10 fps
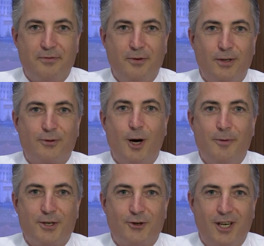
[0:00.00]
full of
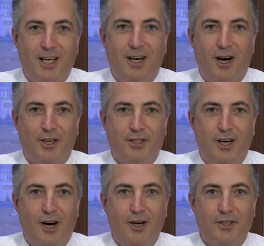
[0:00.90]
commentary
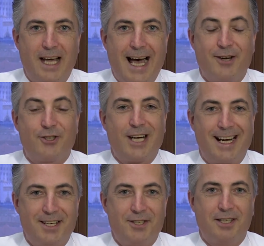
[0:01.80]
on how
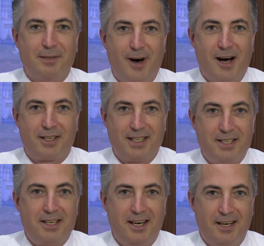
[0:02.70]
challenging the market
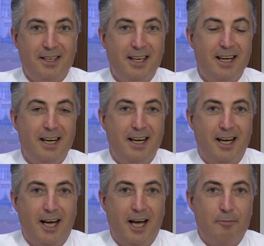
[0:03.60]
is here.
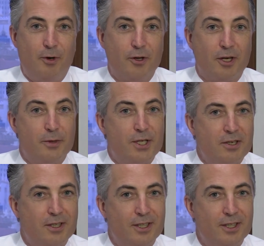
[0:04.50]
Although we shouldn't